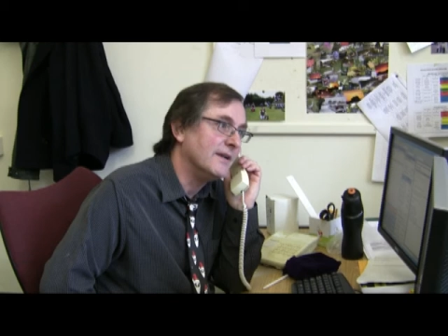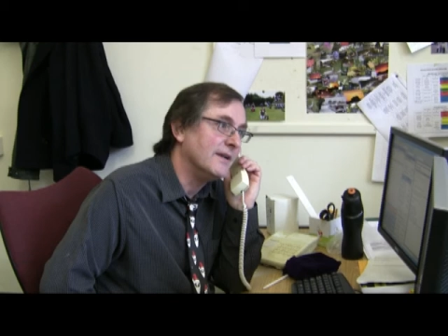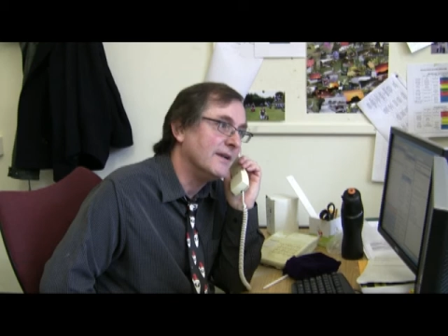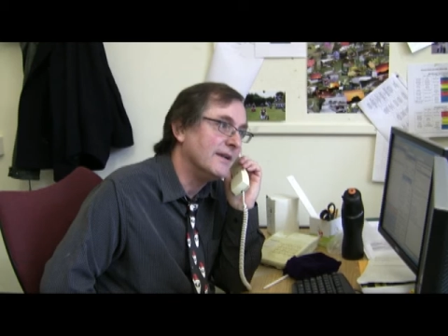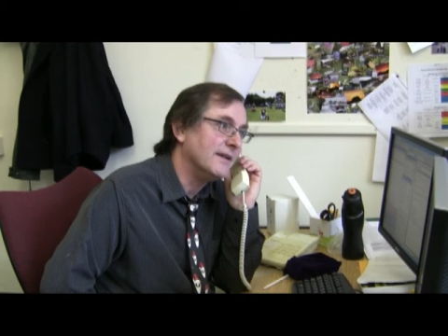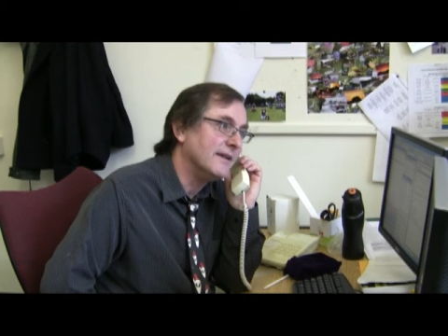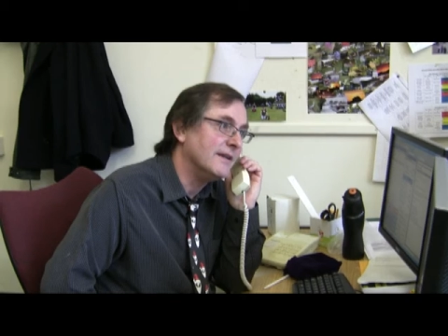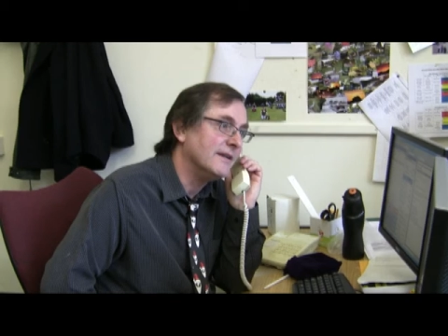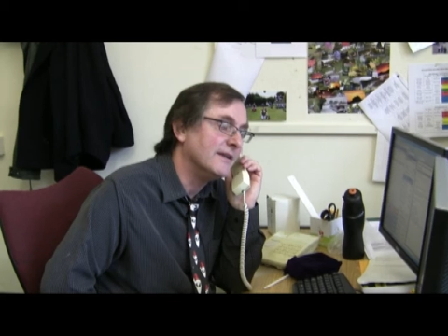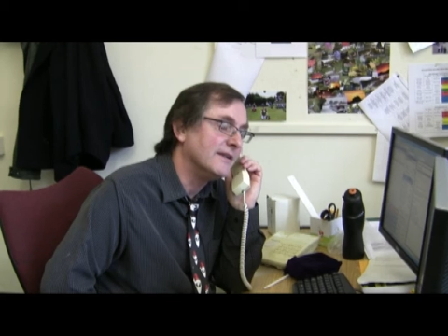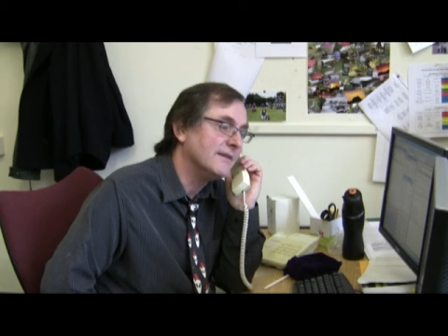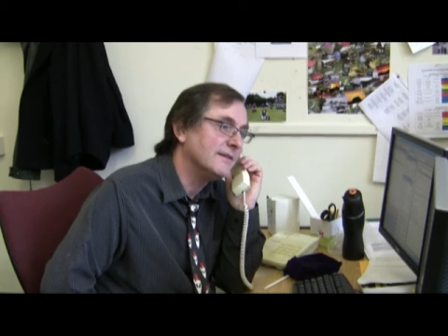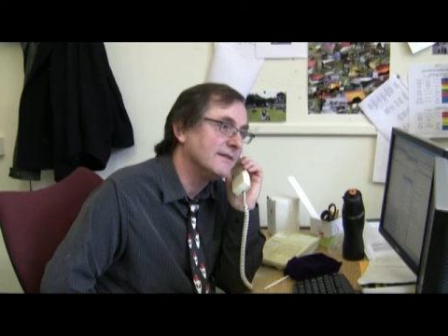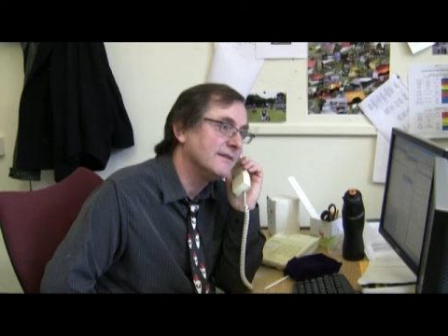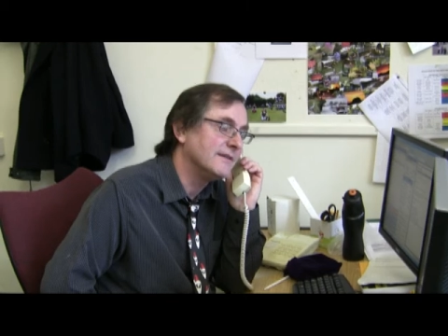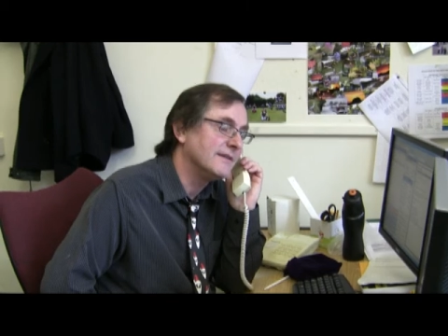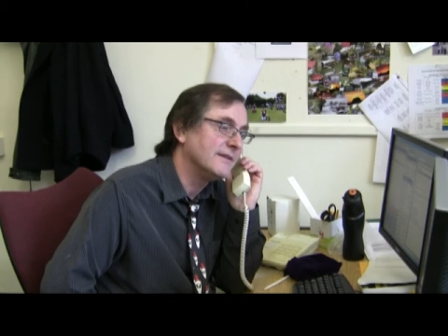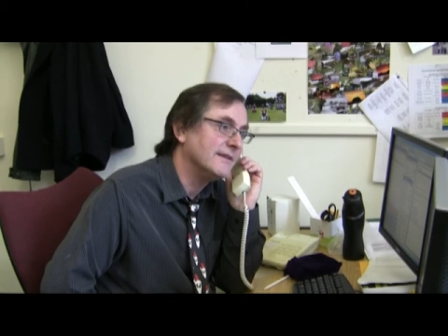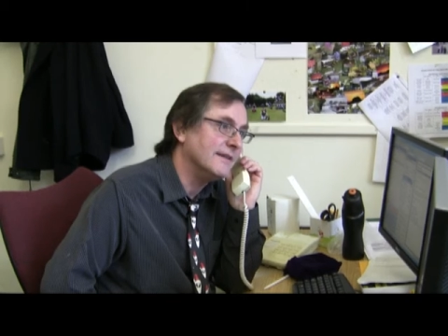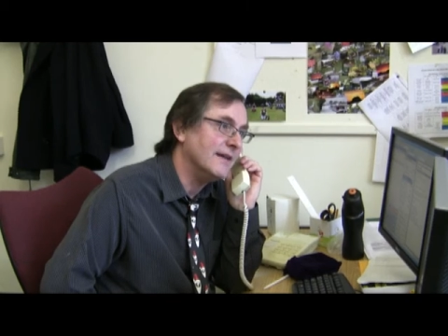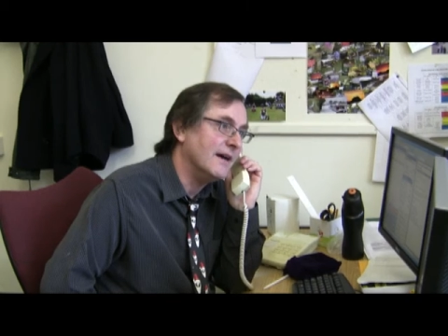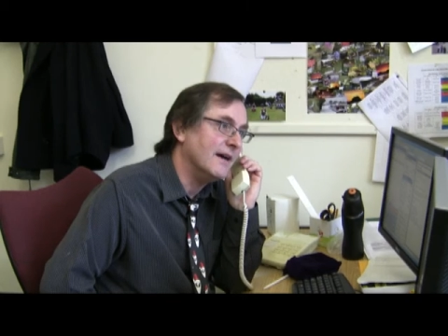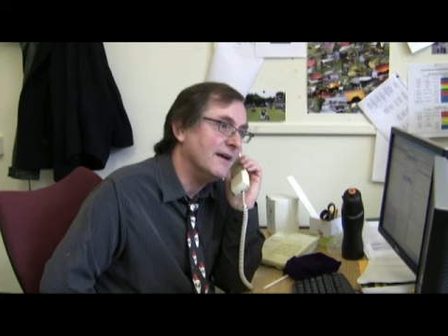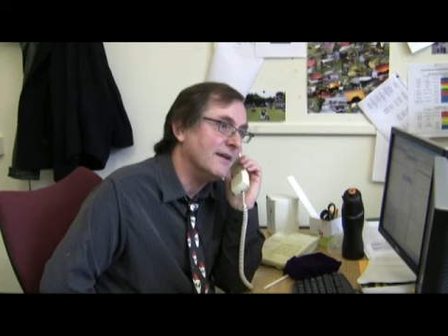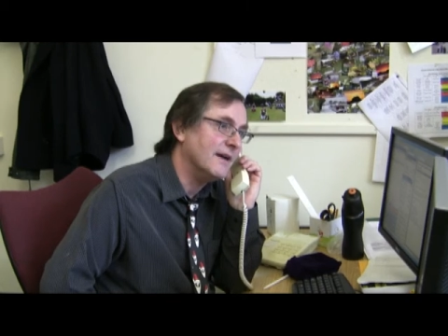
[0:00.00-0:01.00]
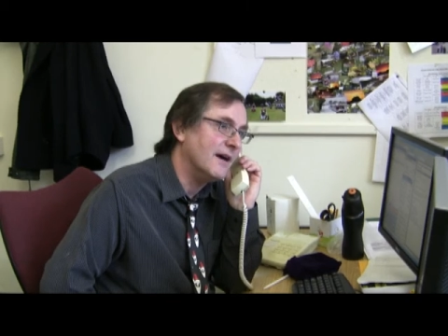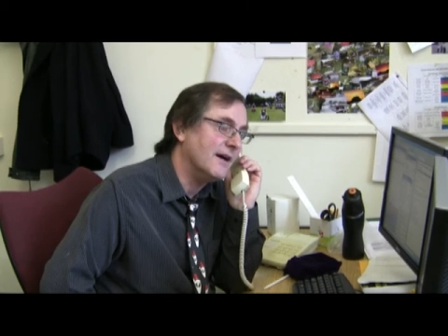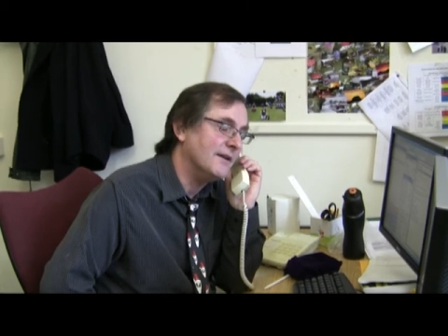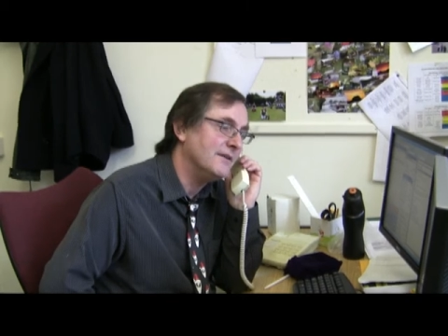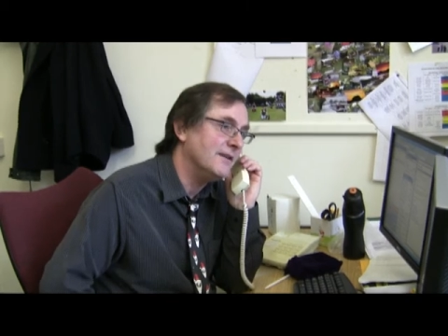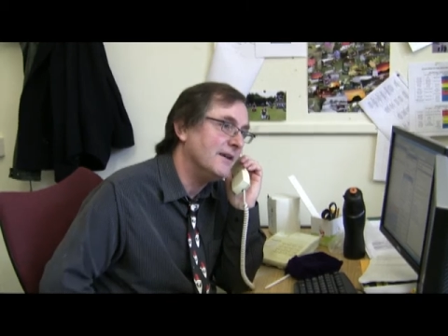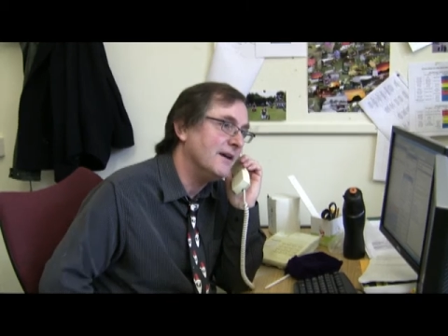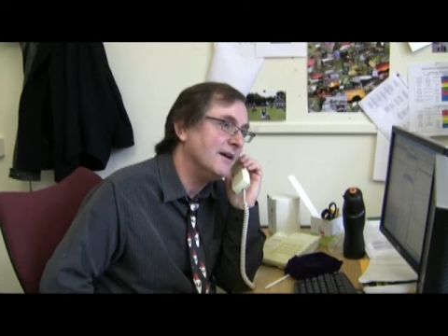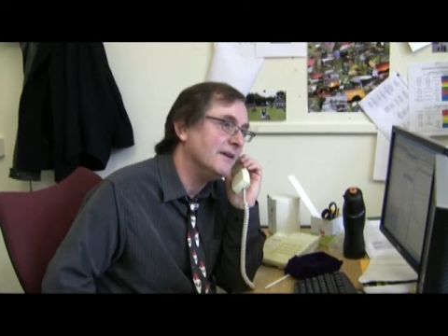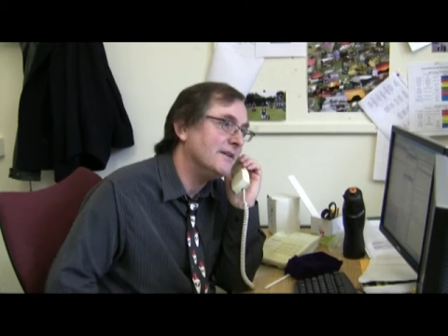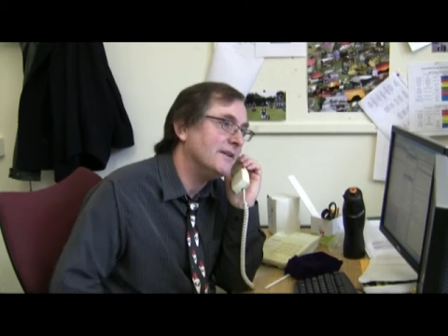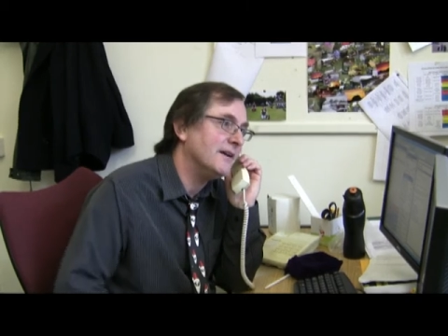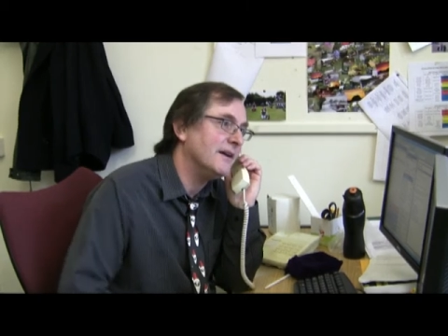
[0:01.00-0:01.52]
I,
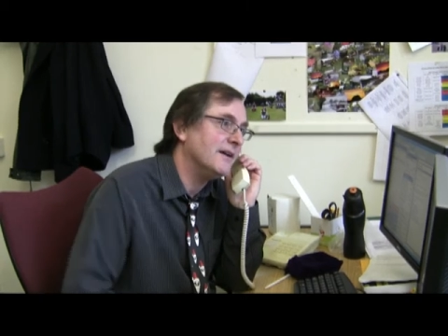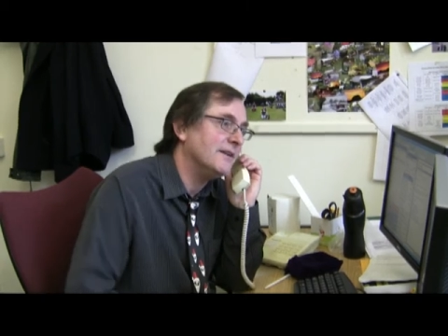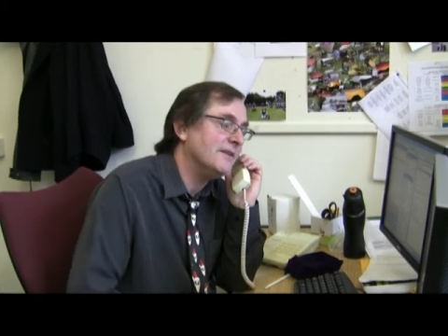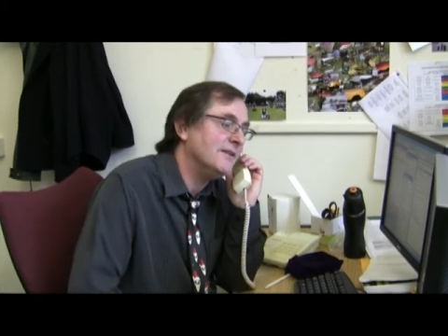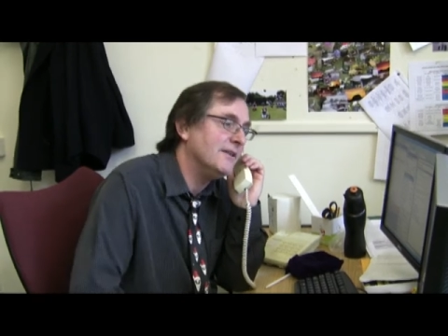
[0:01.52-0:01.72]
know, I